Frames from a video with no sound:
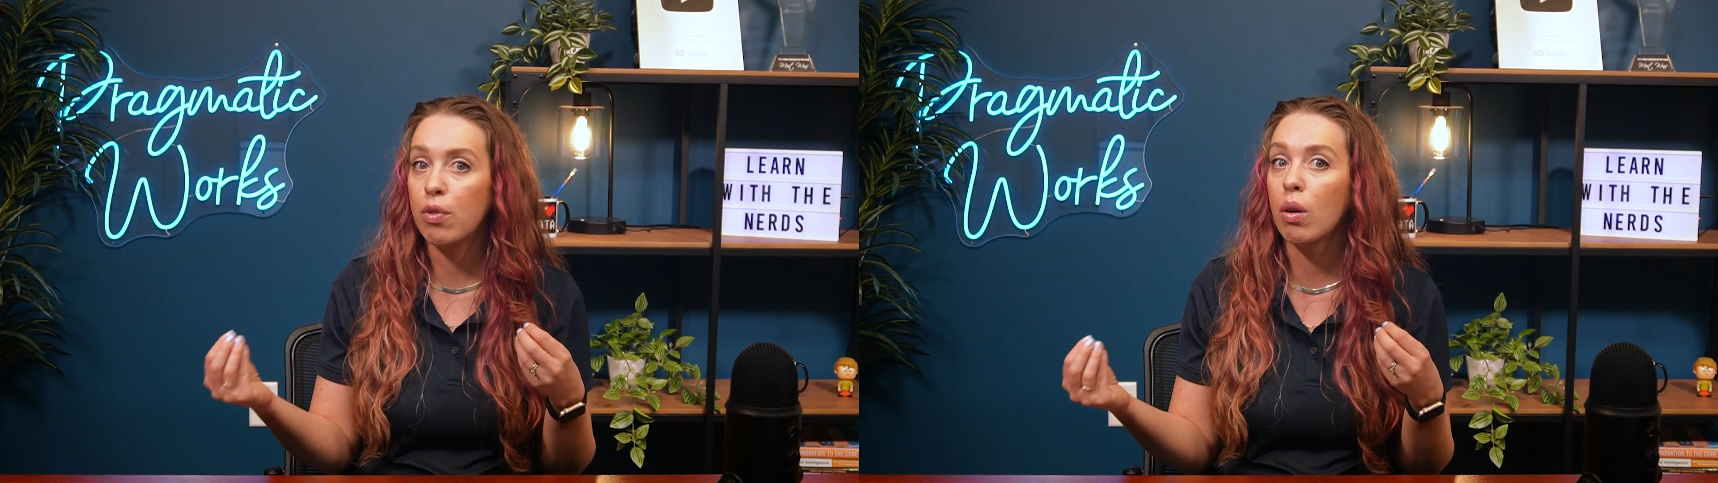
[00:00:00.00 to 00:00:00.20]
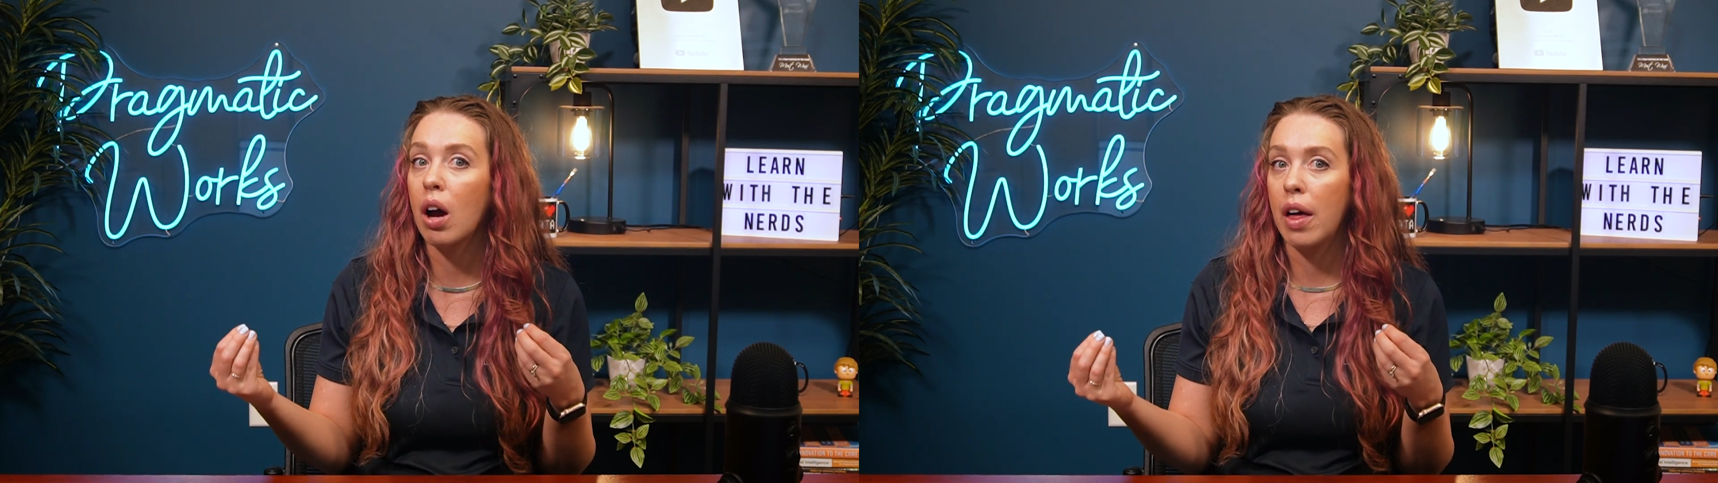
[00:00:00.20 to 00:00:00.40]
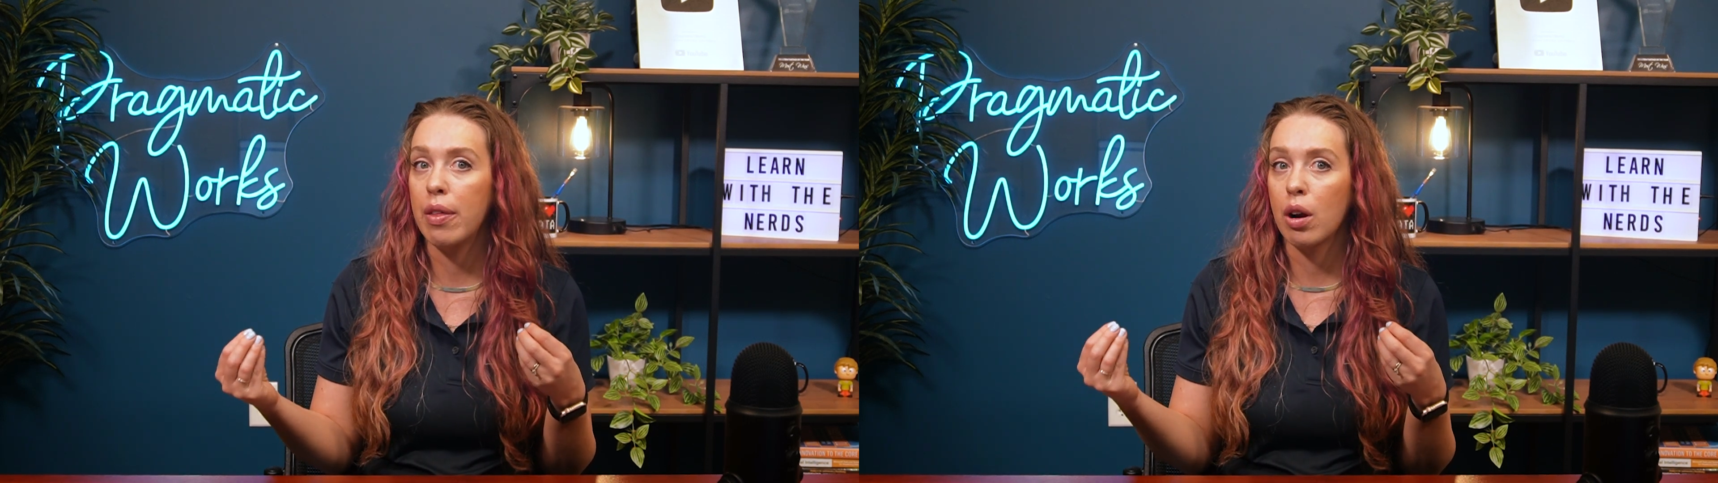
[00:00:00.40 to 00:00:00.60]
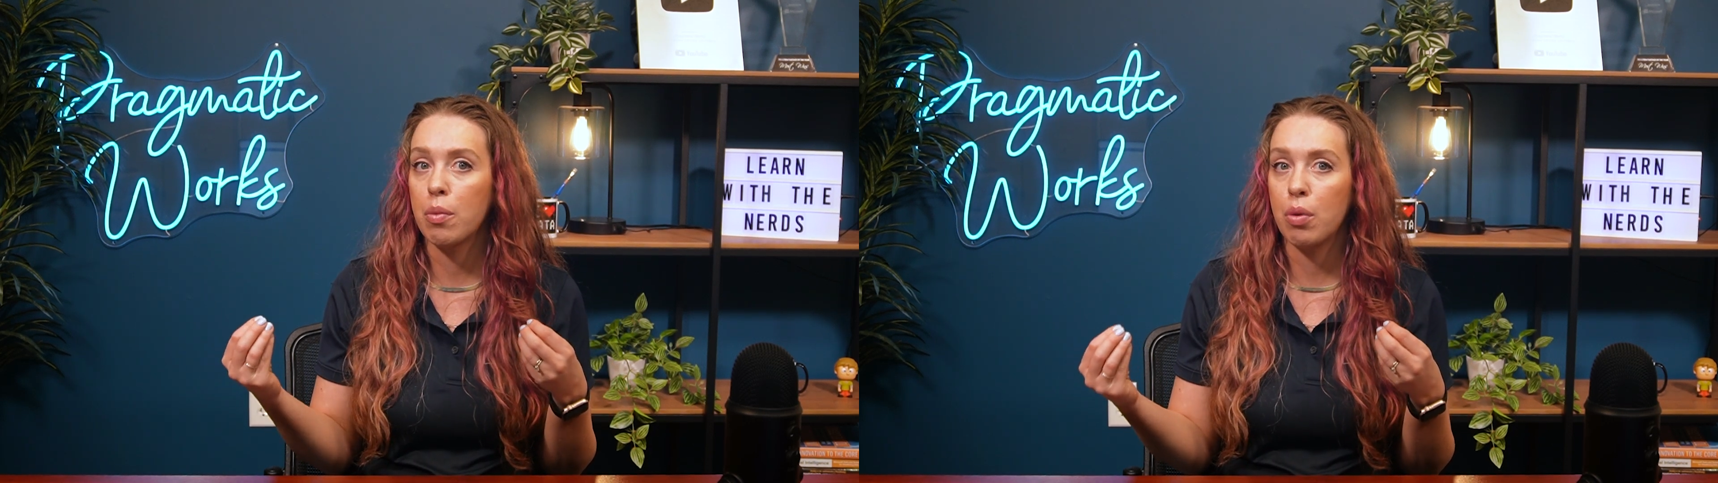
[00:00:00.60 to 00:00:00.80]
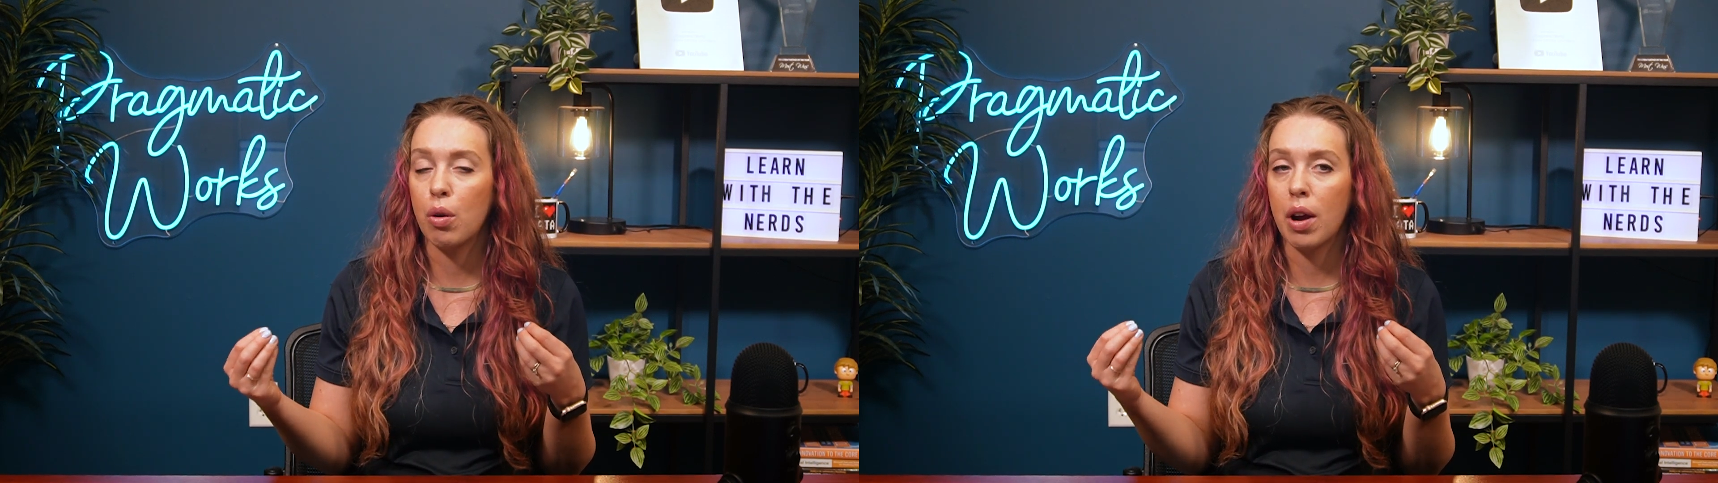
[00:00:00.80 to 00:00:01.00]
for other
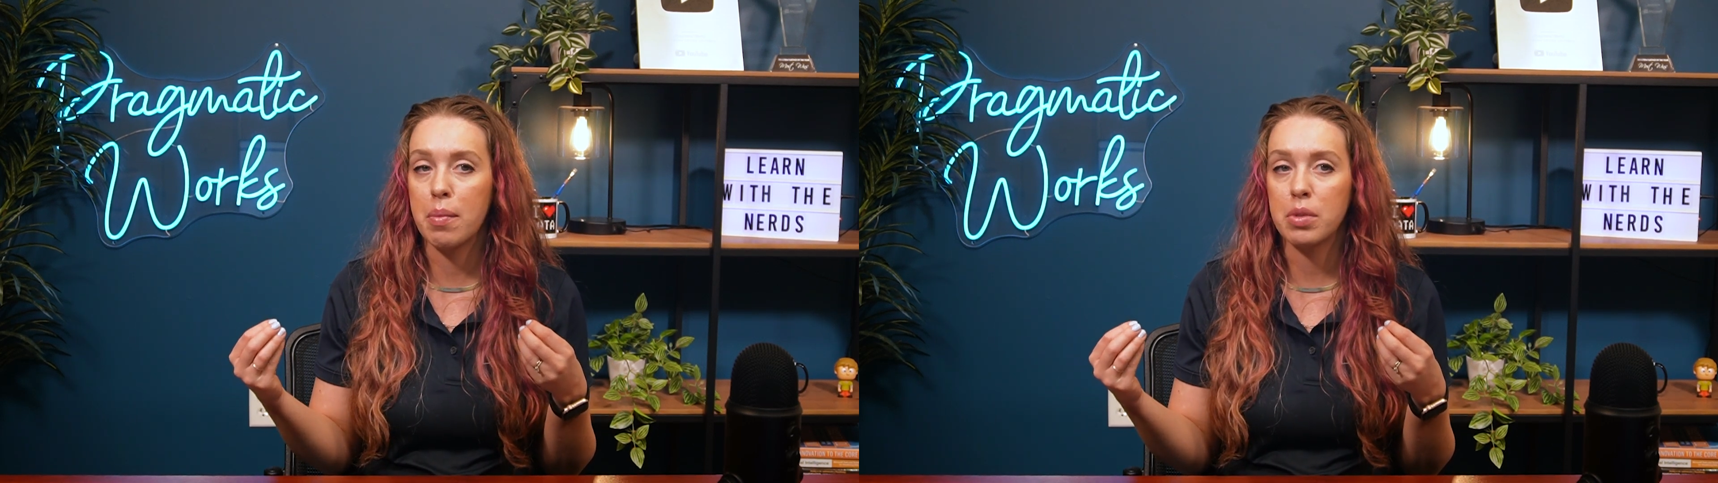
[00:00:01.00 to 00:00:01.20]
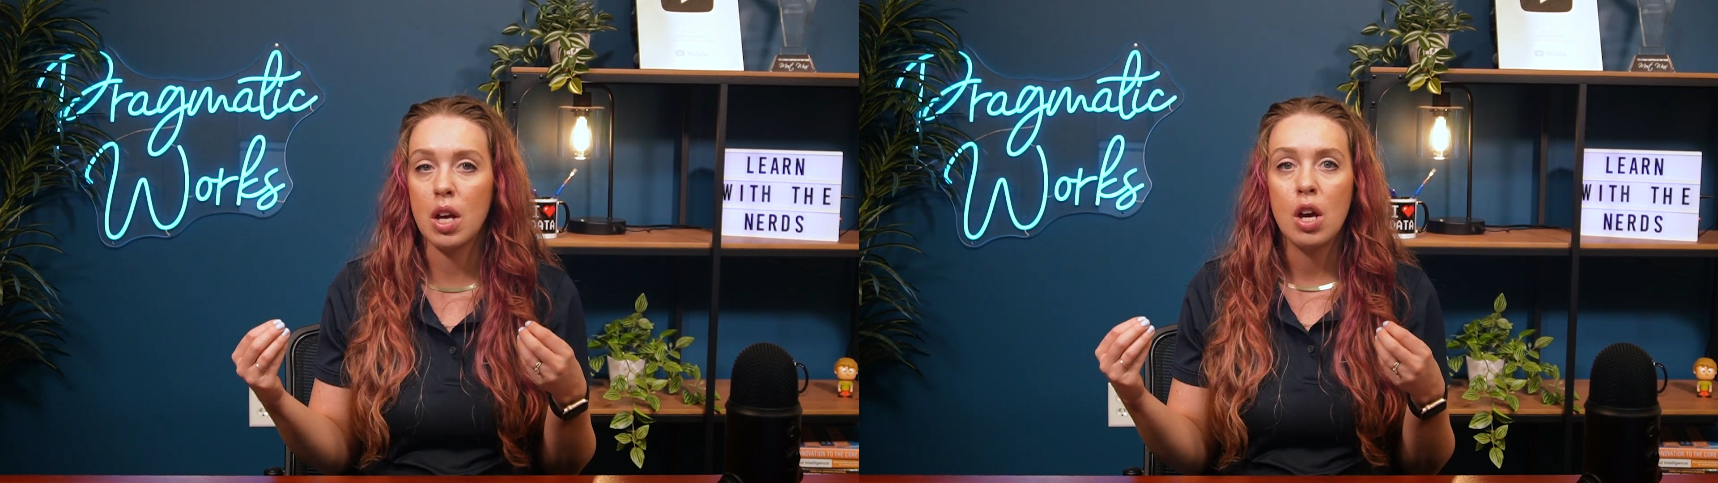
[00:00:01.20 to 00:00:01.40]
programs.